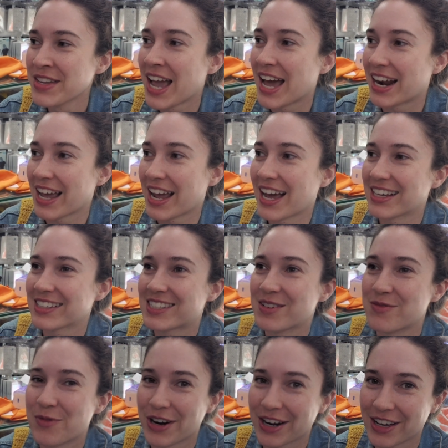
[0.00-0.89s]
And I asked
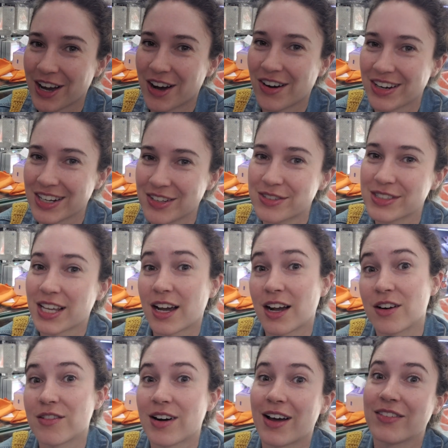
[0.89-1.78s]
him where to go, and he was
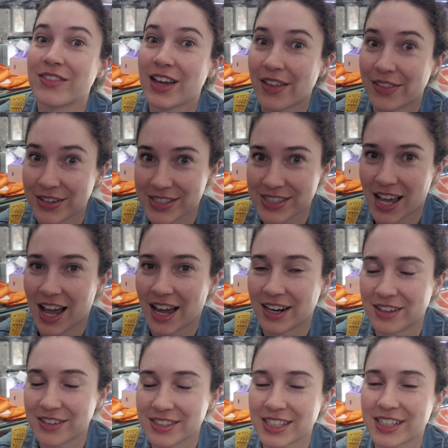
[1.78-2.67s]
like, around the other
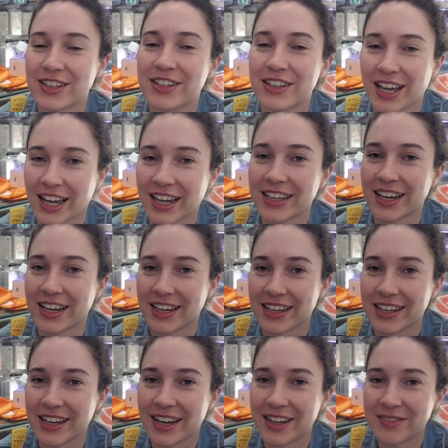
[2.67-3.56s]
side. I was like, okay, yeah,
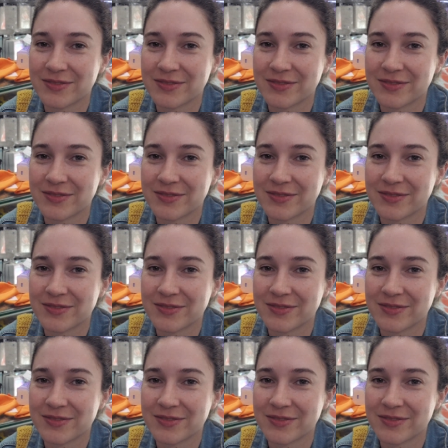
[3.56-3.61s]
yeah,